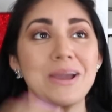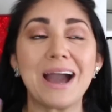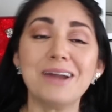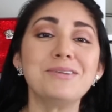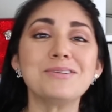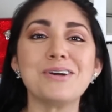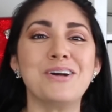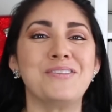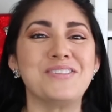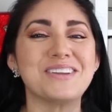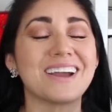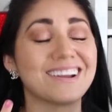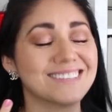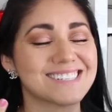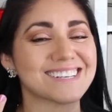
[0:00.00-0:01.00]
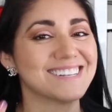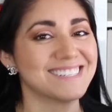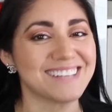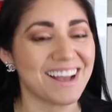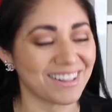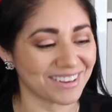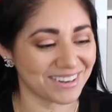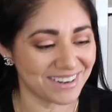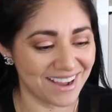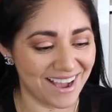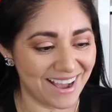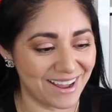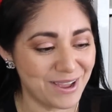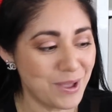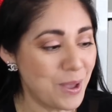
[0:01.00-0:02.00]
I don't know if you guys can tell or
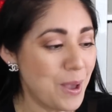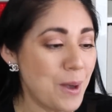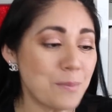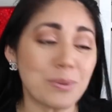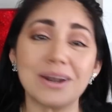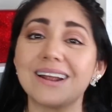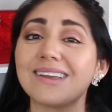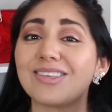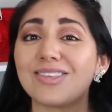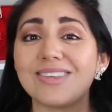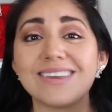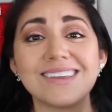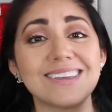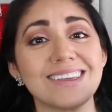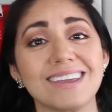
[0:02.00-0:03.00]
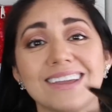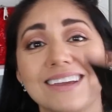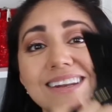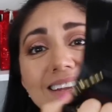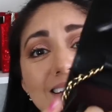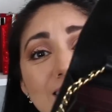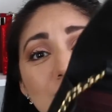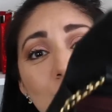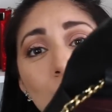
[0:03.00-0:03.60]
not, but I think it is